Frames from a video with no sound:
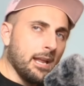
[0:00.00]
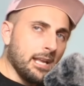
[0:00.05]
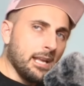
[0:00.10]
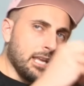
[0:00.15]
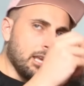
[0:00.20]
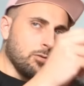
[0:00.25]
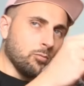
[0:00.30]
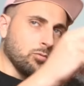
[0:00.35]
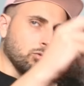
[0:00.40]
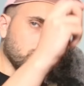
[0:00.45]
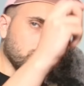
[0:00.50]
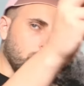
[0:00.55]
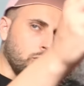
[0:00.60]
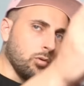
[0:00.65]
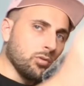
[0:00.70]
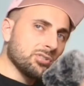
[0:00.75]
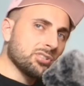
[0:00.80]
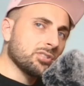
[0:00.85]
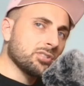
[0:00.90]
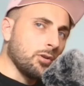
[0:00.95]
It will
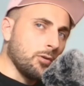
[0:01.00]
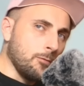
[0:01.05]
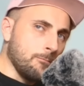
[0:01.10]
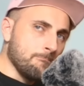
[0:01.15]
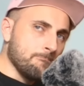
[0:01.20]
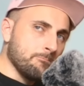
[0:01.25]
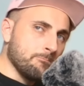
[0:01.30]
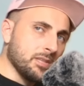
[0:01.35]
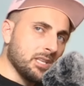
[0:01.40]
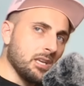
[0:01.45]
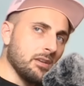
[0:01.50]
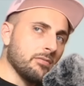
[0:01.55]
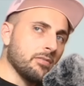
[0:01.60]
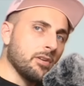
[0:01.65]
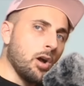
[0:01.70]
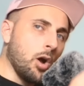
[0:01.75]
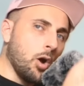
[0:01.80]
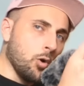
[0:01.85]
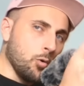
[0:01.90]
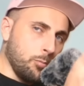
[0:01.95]
also give
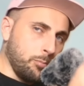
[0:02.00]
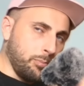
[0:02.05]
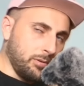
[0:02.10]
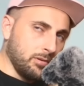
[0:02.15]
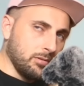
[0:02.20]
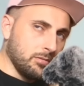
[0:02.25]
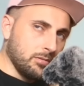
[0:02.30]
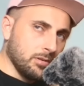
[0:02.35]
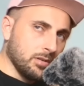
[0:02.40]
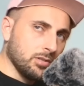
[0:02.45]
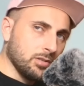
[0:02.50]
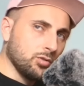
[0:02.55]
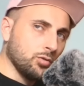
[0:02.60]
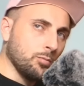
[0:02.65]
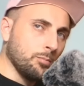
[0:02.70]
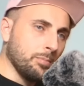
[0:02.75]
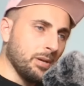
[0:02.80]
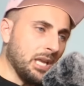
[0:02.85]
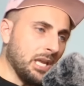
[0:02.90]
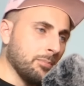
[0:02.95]
hope
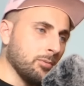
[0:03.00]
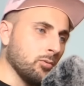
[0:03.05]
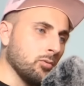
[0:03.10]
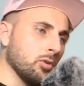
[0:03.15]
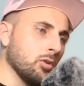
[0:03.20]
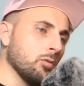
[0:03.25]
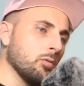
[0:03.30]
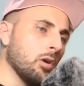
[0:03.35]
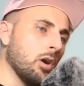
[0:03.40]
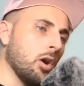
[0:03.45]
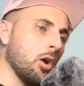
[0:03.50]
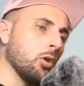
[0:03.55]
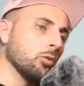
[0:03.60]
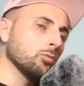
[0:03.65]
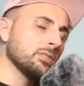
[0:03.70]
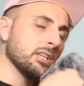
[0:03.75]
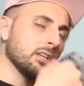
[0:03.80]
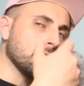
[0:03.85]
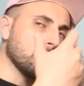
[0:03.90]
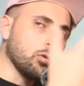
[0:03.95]
to people who are
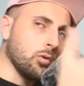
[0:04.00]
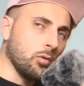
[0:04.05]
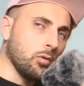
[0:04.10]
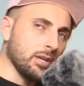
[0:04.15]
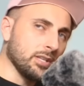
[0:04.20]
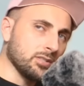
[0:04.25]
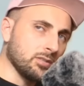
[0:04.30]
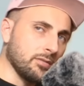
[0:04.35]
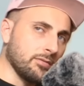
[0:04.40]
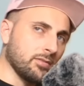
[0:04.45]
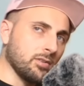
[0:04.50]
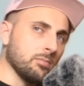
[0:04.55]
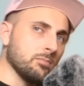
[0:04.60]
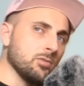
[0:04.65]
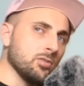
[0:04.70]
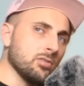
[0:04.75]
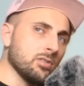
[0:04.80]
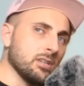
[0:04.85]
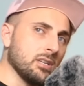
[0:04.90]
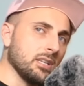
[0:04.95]
holding coins of
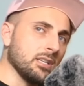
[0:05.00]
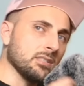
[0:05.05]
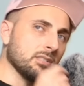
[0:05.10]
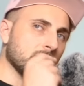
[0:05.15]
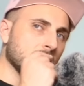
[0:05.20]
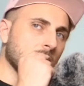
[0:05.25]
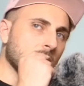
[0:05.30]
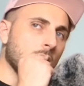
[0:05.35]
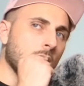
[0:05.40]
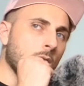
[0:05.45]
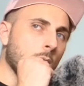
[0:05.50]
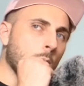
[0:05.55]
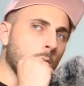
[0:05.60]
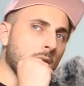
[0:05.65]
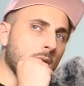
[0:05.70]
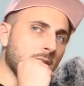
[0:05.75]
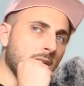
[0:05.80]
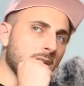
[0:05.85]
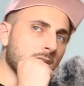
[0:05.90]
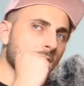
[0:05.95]
communities
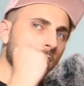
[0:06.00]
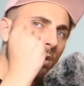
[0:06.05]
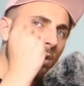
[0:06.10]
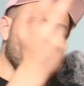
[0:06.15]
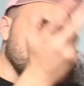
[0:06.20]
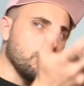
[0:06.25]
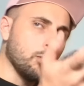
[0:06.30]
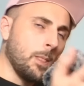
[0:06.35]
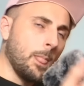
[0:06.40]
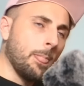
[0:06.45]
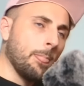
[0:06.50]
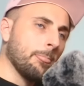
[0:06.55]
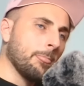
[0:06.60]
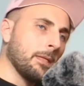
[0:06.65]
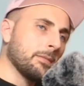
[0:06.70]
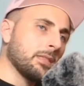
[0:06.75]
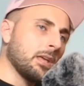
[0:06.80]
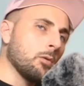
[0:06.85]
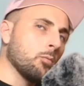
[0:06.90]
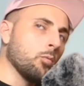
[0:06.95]
where they know
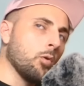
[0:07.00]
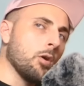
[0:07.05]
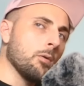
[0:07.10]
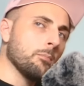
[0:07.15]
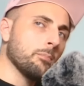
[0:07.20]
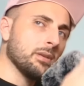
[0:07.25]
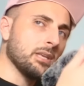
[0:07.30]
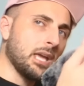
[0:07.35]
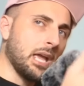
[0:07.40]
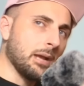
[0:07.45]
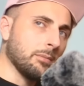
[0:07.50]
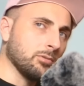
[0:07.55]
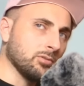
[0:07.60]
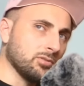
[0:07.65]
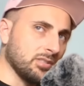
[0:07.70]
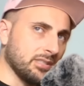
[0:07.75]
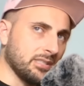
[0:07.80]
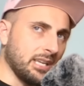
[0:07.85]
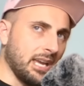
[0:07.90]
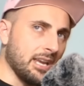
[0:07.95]
that they won't be able
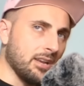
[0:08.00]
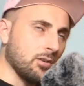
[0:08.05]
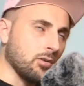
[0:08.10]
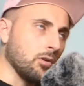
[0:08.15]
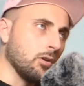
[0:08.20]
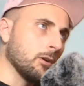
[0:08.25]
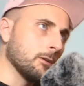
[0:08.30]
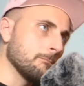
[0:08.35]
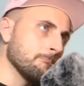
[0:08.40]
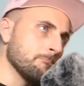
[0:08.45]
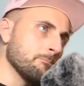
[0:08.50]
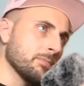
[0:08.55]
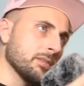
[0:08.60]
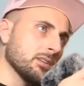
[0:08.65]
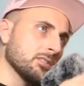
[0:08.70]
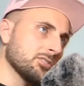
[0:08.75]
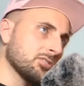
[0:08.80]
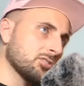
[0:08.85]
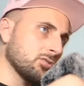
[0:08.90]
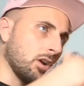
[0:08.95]
to take on
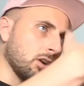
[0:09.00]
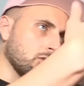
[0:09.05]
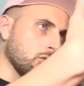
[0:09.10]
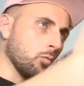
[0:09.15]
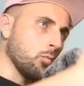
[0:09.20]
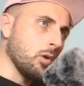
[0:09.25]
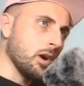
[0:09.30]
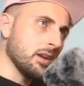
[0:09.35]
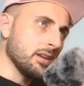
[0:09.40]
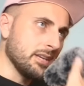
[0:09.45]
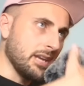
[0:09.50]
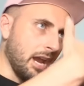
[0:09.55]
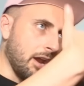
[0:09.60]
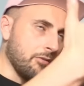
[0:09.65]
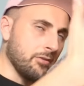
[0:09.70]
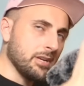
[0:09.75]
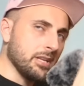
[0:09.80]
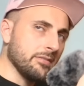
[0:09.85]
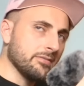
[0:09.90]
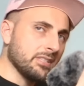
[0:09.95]
cycle 1
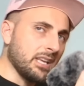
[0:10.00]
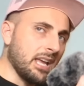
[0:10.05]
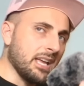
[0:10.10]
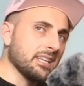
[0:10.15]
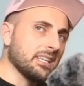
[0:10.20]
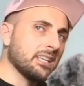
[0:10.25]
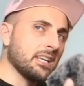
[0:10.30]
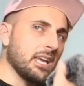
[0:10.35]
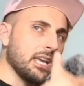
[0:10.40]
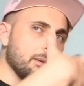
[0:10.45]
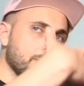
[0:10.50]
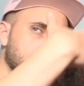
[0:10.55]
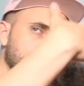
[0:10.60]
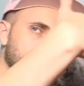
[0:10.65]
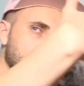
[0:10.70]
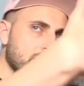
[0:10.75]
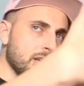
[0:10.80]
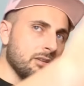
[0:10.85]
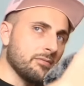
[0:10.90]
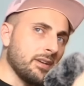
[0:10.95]
narratives and keep
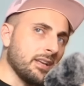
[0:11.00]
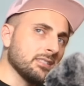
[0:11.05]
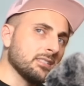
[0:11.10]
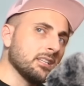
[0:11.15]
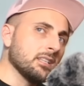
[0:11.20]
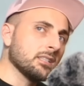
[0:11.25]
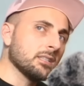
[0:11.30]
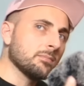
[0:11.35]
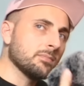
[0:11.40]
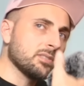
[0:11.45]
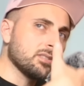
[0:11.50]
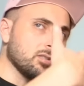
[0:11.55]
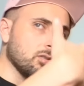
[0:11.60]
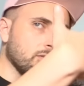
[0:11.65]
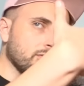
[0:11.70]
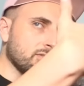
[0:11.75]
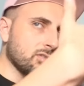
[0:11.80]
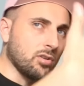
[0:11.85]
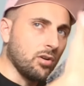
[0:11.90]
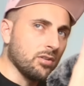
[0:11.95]
reinventing
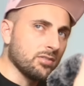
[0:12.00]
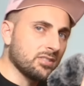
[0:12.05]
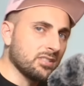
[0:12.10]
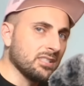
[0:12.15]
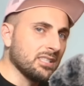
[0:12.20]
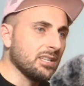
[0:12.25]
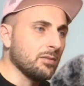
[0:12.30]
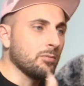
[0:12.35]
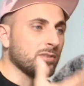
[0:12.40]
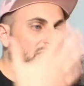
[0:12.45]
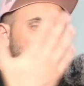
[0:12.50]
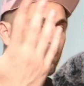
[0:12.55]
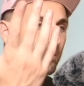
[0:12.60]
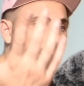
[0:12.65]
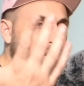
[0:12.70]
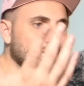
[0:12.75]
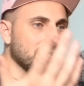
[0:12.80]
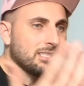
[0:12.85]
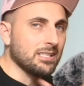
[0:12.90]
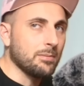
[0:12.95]
themselves constantly, which is
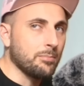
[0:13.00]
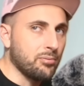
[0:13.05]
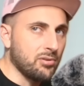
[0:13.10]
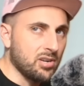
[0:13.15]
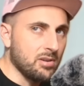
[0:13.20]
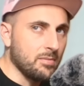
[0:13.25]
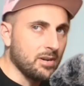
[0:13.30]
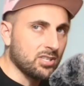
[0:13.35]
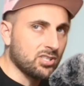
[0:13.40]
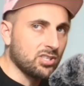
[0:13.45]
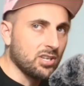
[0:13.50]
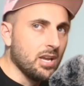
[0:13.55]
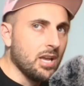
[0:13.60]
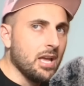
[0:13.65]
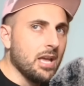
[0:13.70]
basically pretty much